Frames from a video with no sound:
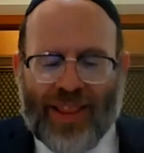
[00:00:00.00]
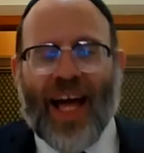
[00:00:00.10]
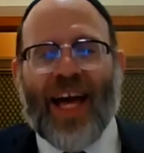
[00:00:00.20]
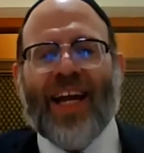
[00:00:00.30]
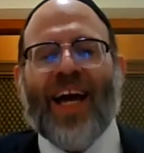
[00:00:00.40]

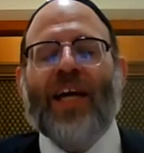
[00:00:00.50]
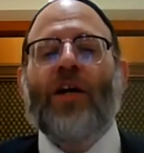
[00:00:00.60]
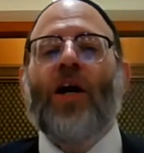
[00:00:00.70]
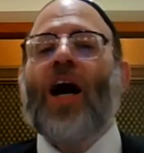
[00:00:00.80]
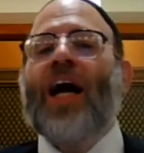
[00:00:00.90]
That
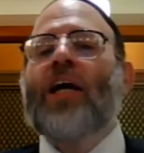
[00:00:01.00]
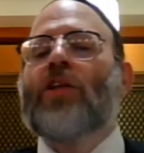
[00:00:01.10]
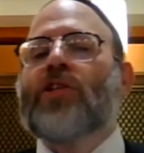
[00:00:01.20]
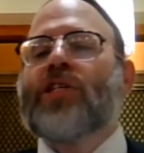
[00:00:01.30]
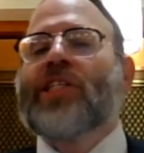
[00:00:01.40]
I
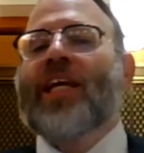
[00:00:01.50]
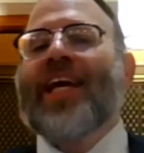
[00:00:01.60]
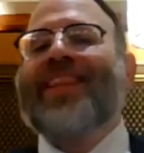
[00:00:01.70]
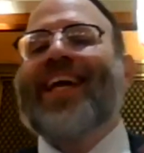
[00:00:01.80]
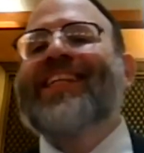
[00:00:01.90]

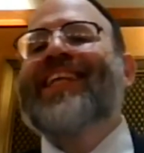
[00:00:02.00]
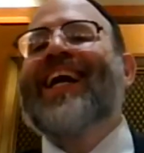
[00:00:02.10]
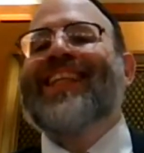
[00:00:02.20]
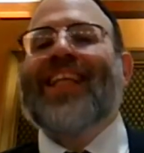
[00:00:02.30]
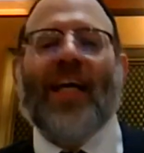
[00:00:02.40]
understand. That's the
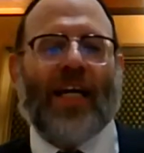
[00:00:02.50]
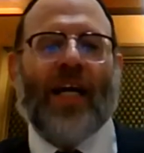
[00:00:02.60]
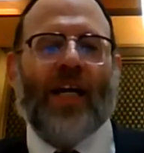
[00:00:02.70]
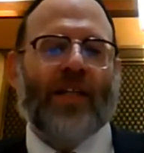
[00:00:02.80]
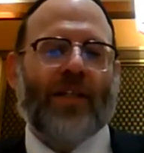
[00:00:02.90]

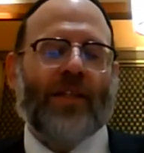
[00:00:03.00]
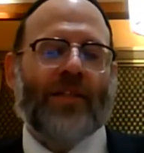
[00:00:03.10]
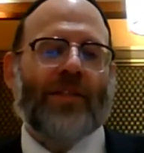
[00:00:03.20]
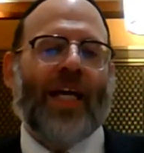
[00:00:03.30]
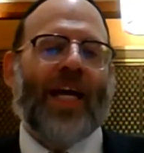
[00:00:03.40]
halacha.
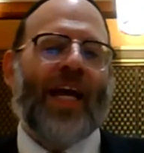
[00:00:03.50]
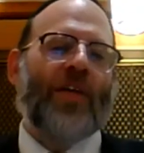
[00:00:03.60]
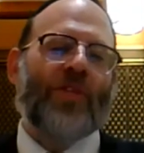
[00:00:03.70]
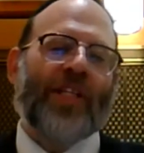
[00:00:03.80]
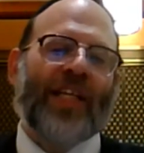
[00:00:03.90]
That
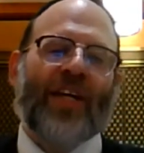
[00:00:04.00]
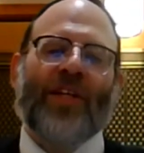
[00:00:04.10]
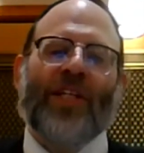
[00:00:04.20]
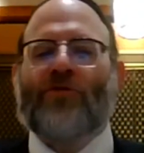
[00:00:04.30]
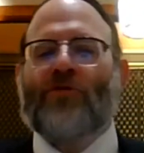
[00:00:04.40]
I
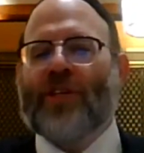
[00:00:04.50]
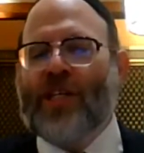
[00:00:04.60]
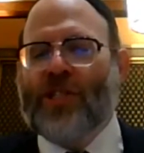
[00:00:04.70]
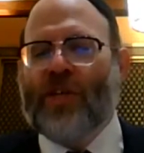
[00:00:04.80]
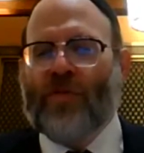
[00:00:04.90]
understand is a
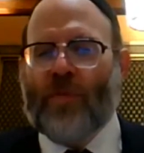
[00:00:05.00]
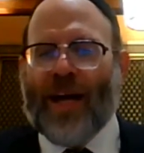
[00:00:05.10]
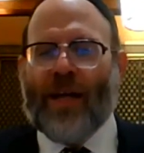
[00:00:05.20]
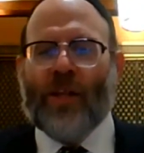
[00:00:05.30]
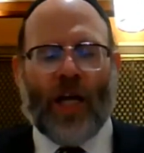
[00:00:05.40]
tradition from
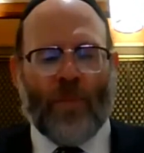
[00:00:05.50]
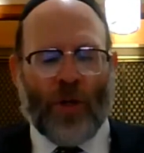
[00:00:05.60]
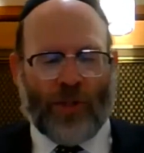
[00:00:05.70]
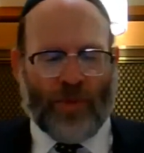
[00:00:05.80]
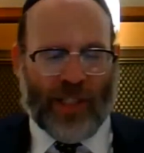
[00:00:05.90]
halacha
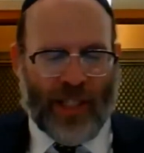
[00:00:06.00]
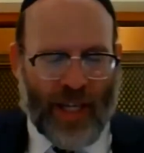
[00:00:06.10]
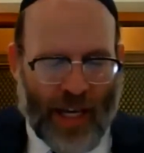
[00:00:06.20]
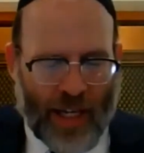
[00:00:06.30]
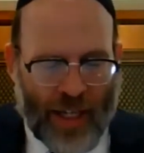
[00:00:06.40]
Moshe
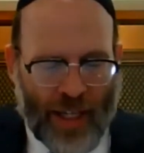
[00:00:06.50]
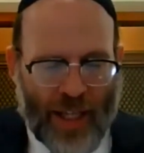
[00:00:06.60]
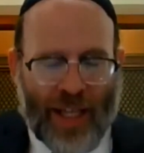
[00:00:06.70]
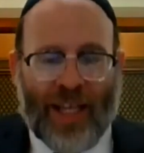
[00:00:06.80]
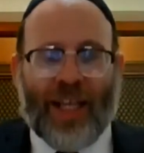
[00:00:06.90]
Sinai.
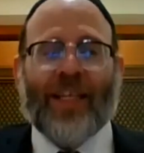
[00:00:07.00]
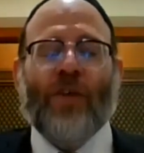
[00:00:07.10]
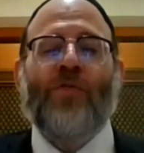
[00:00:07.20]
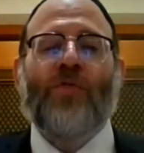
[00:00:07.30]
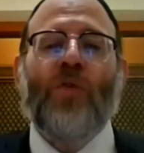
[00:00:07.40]

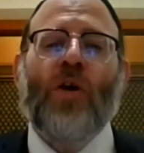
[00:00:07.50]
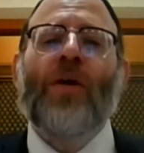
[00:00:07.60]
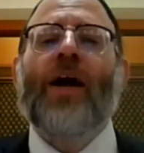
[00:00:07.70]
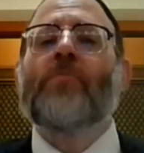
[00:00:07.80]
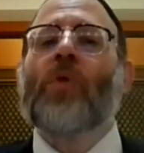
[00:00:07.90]
The
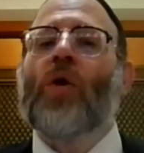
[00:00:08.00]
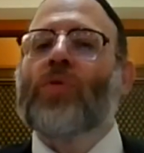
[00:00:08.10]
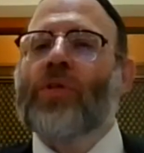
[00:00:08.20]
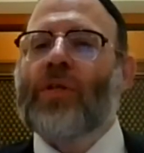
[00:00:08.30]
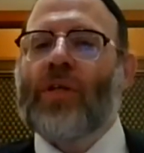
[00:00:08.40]
4
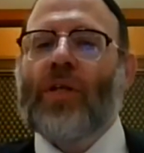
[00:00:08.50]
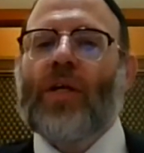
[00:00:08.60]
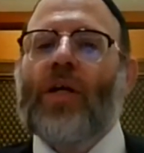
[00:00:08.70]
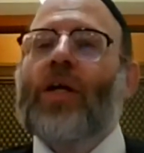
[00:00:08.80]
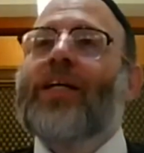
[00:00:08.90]
amot.
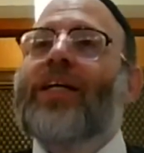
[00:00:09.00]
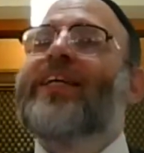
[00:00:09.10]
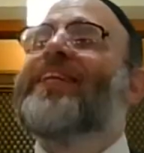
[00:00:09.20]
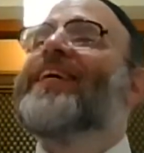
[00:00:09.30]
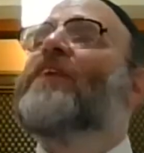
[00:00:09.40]

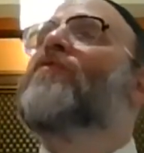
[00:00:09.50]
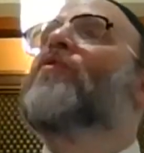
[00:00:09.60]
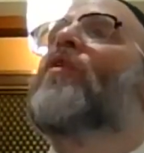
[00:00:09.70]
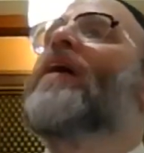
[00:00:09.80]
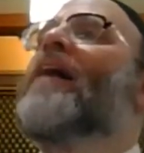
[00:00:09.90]
You need
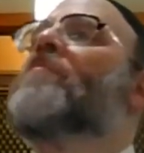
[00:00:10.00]
4